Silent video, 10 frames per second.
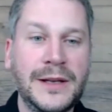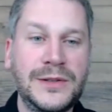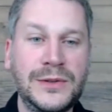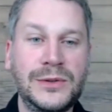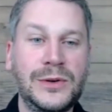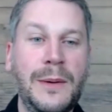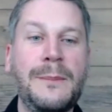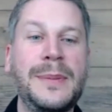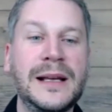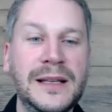to
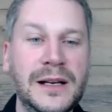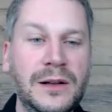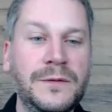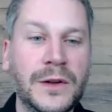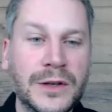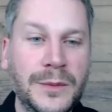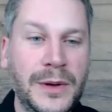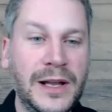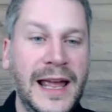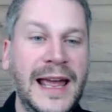be a little
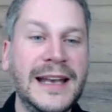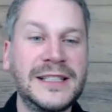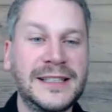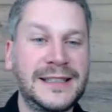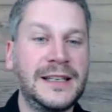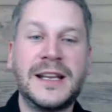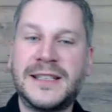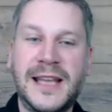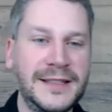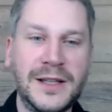vulnerable and just
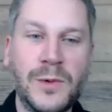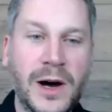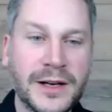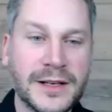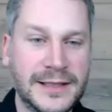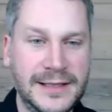test the waters.